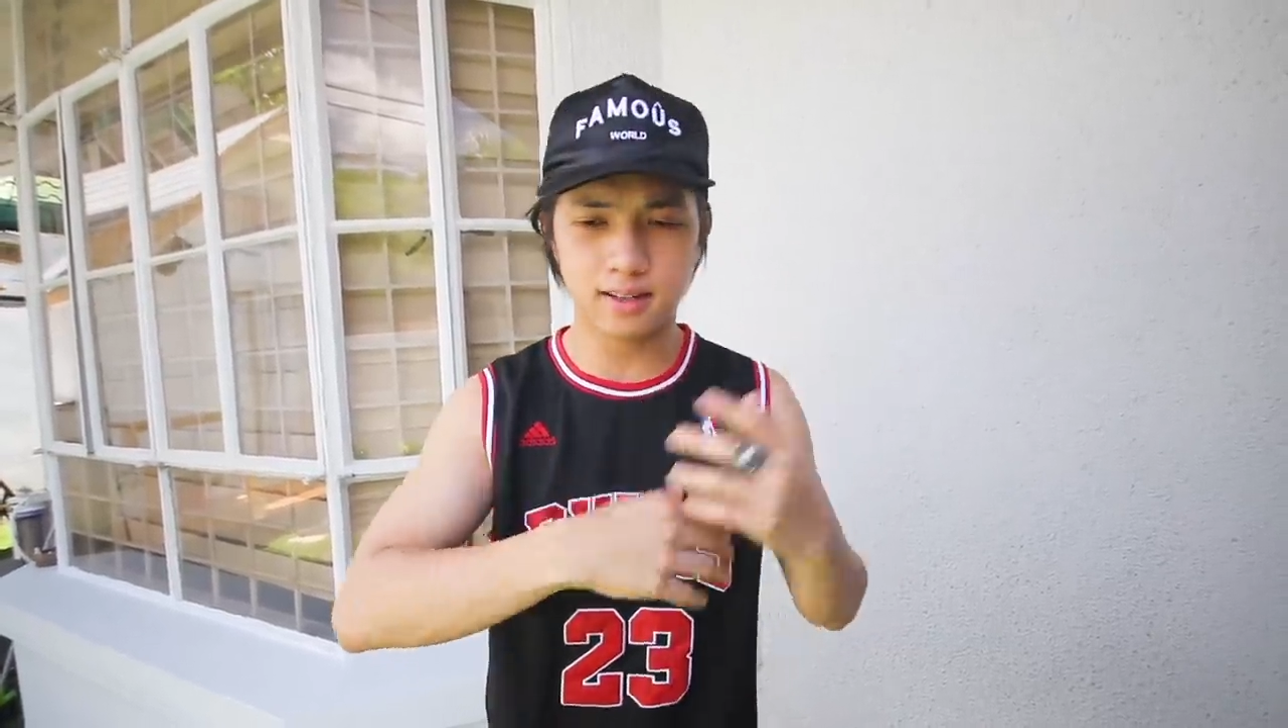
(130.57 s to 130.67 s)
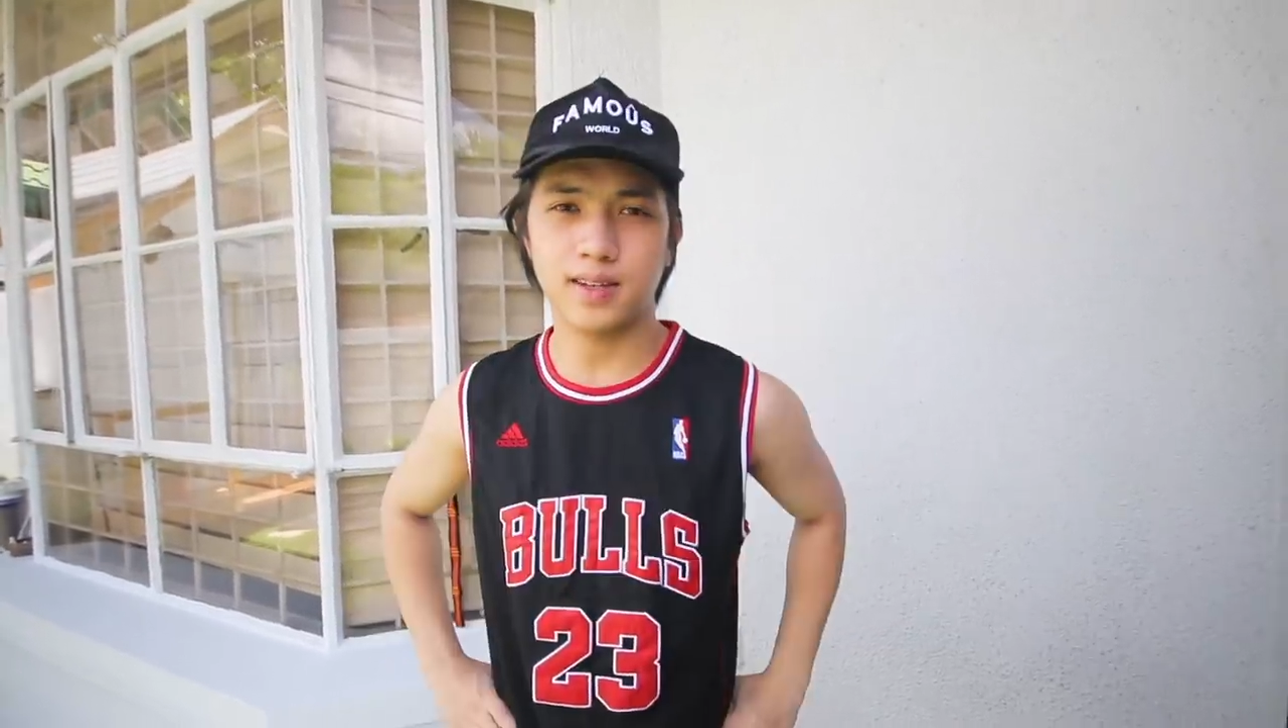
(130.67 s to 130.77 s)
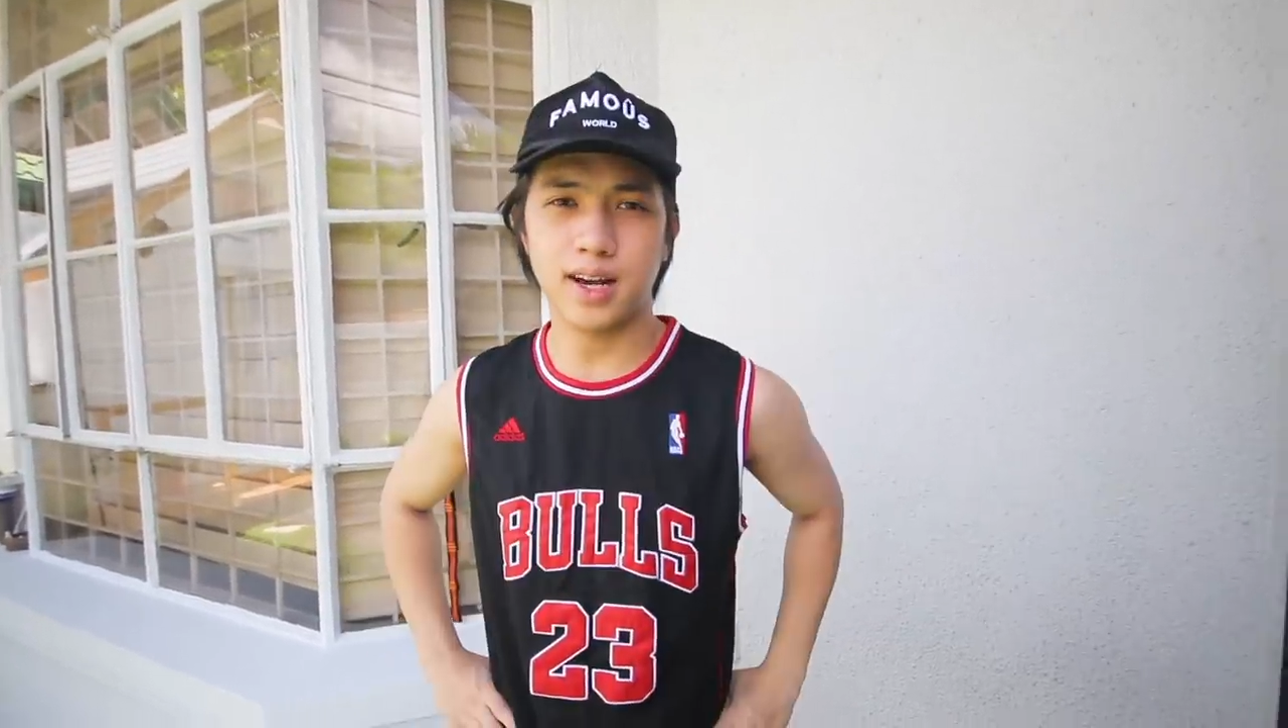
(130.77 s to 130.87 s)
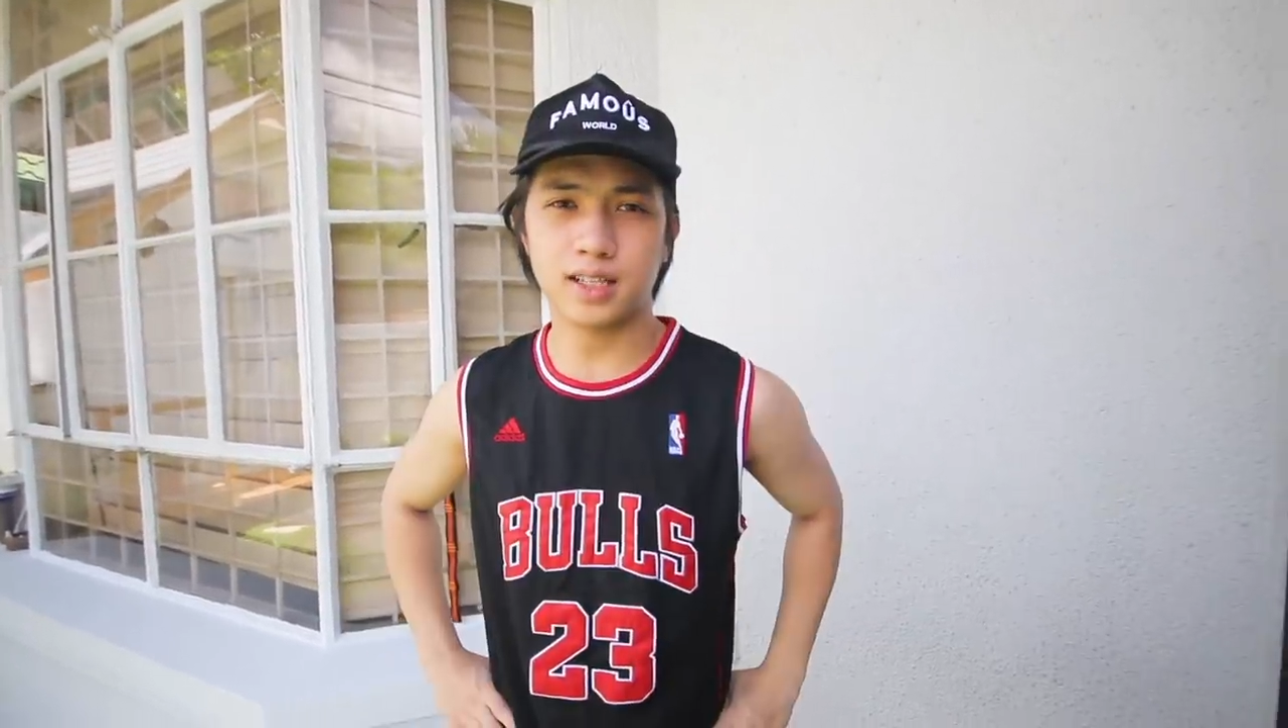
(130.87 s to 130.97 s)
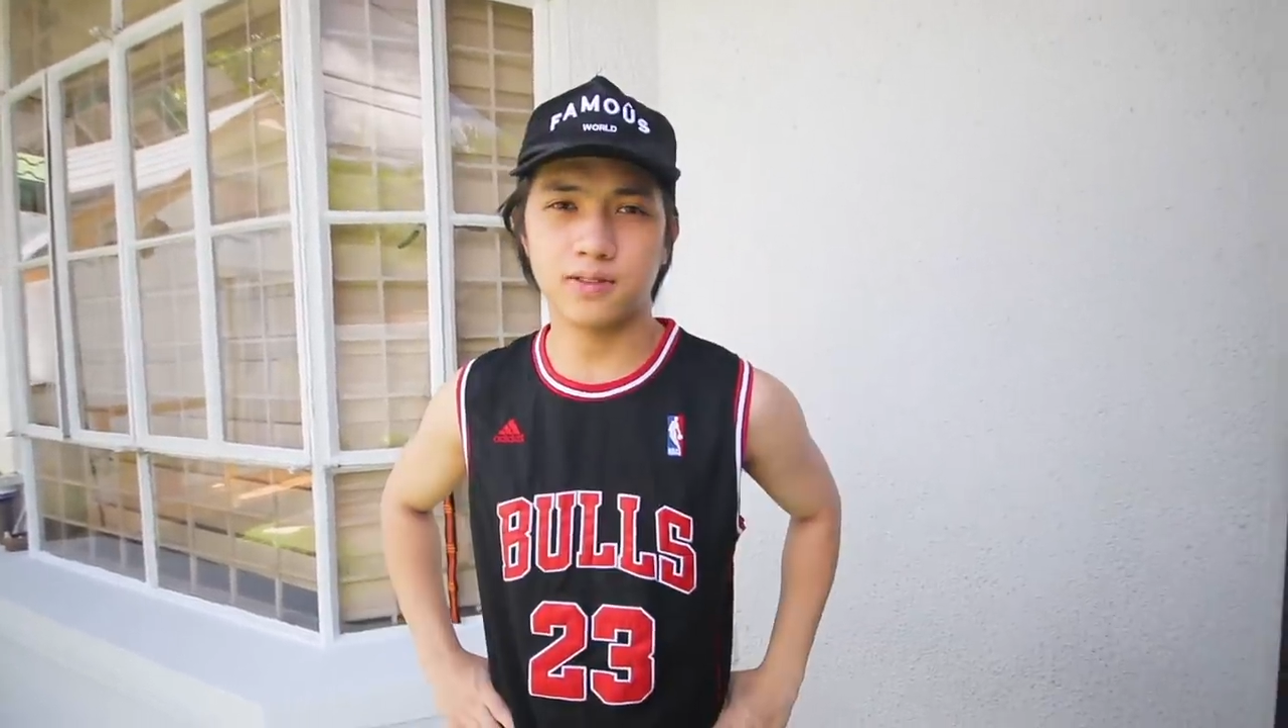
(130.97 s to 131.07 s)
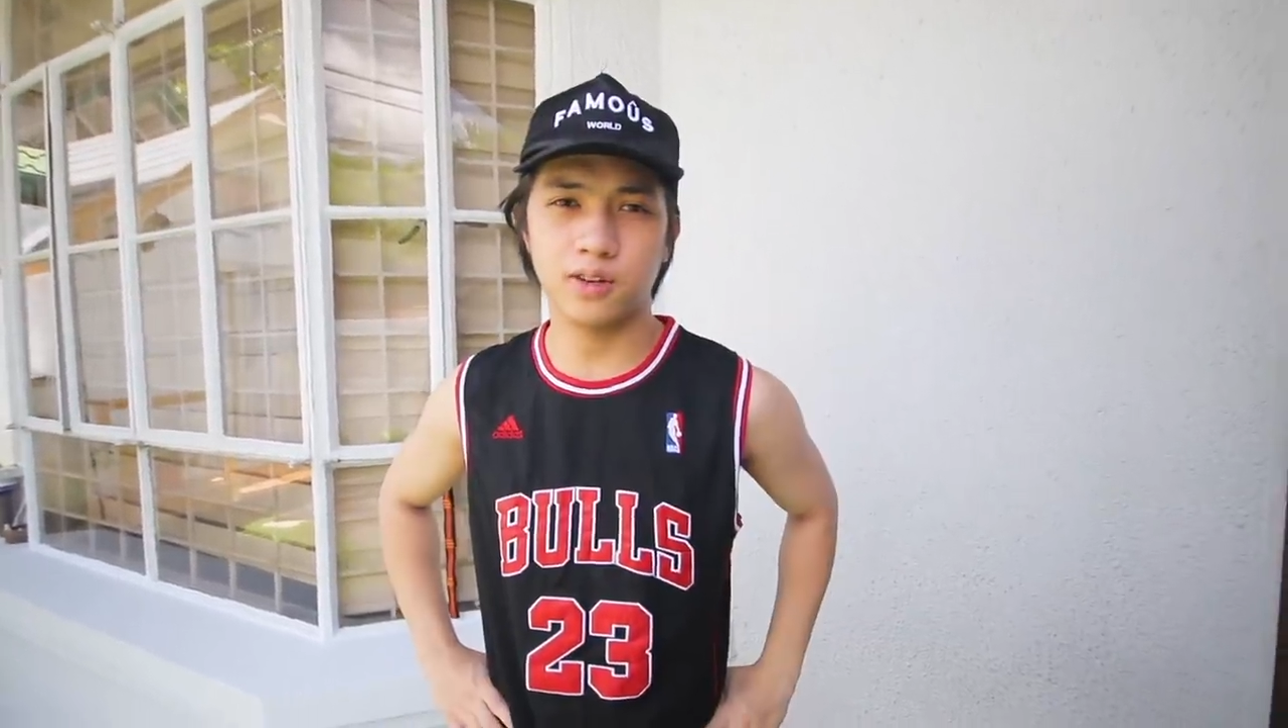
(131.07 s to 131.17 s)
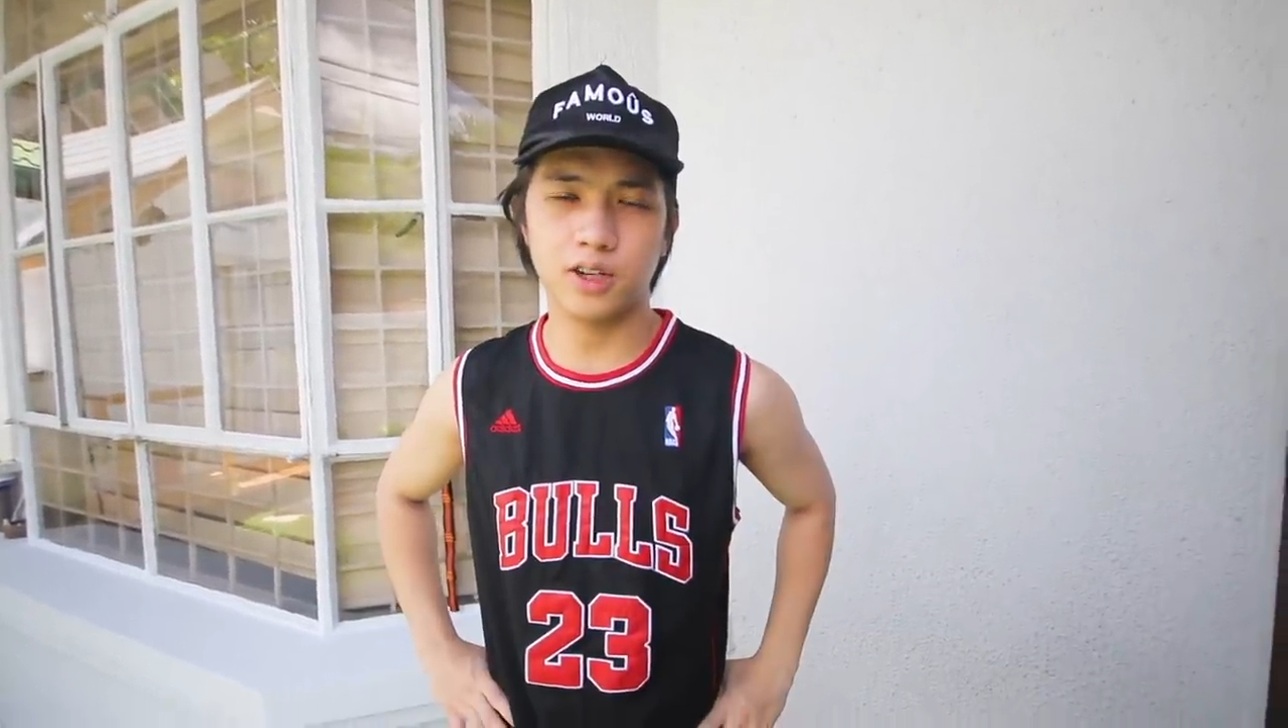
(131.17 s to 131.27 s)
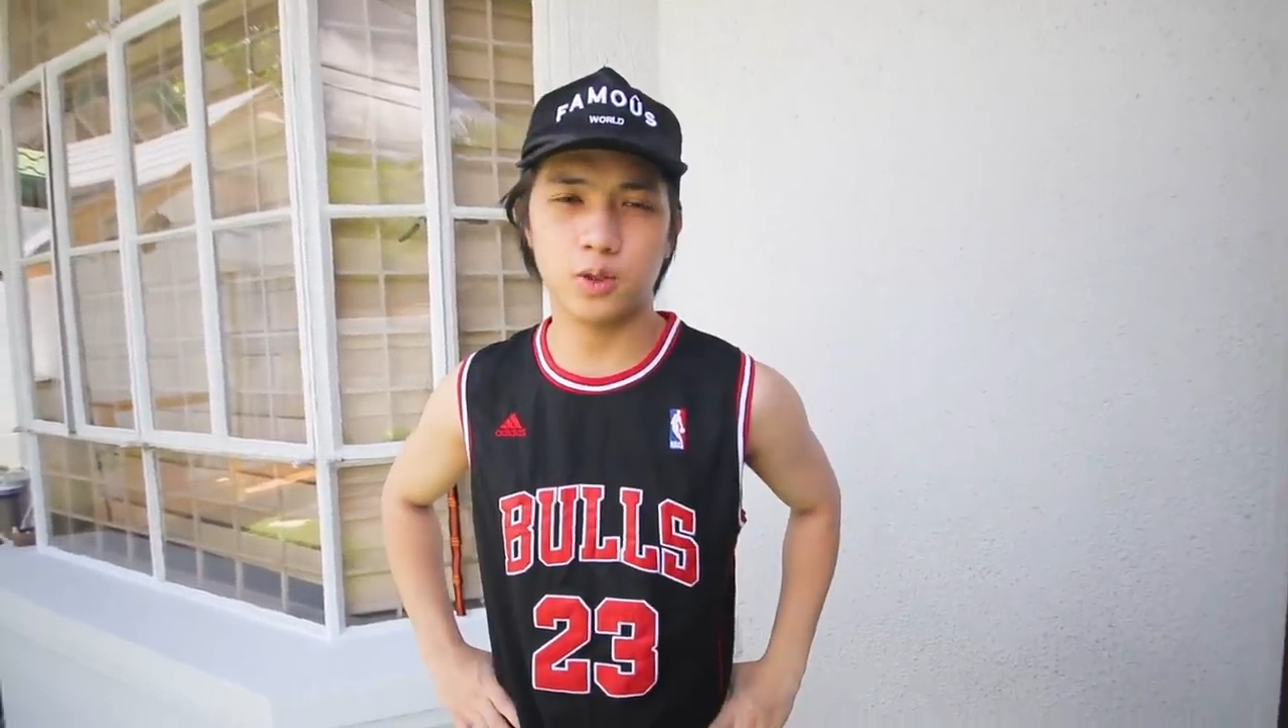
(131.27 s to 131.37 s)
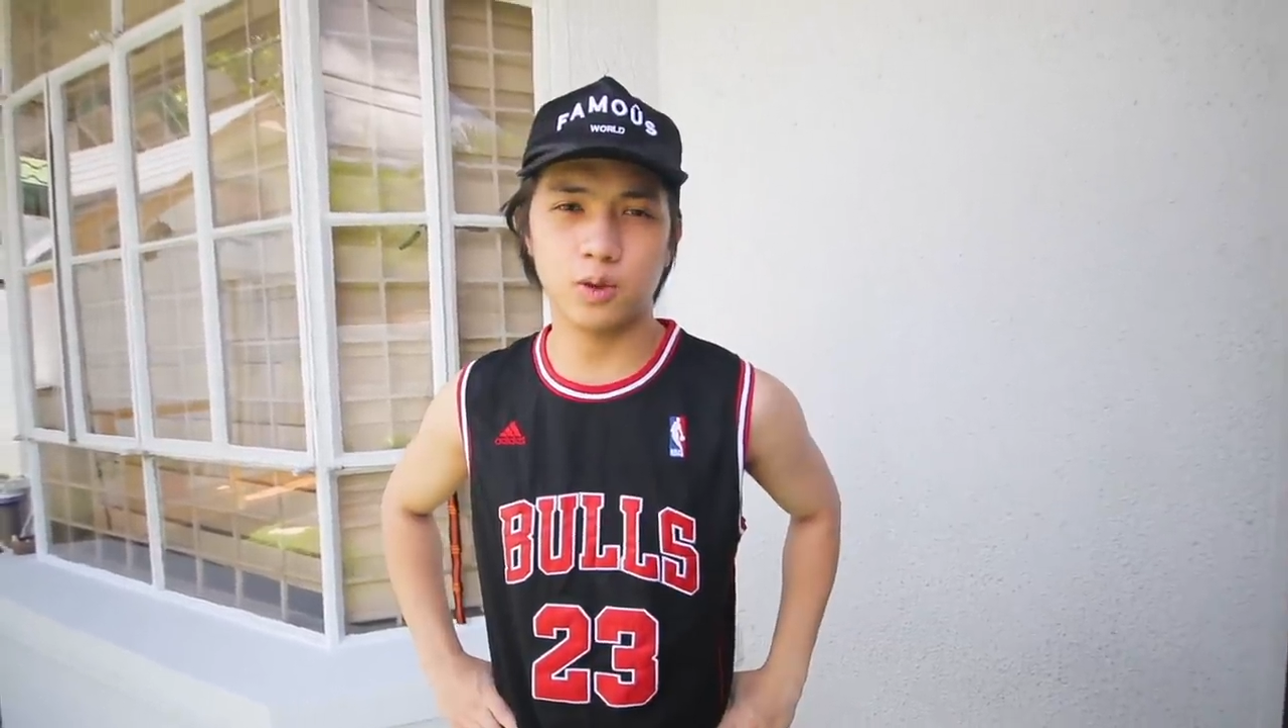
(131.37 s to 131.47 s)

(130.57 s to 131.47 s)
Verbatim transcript: The next footage